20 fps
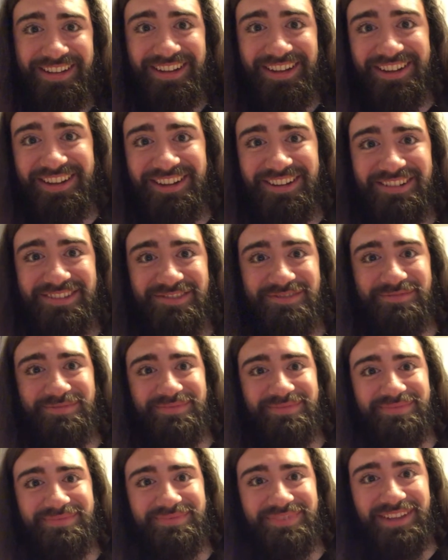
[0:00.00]

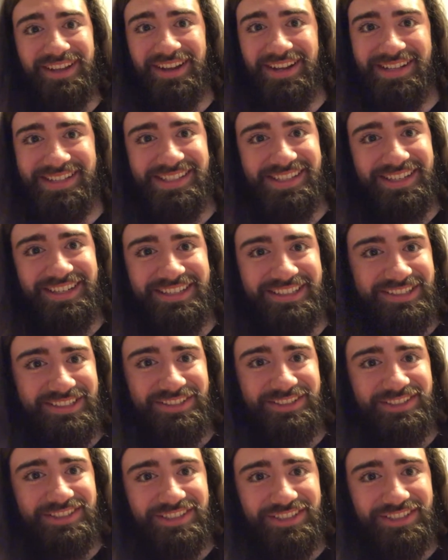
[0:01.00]
God's gonna use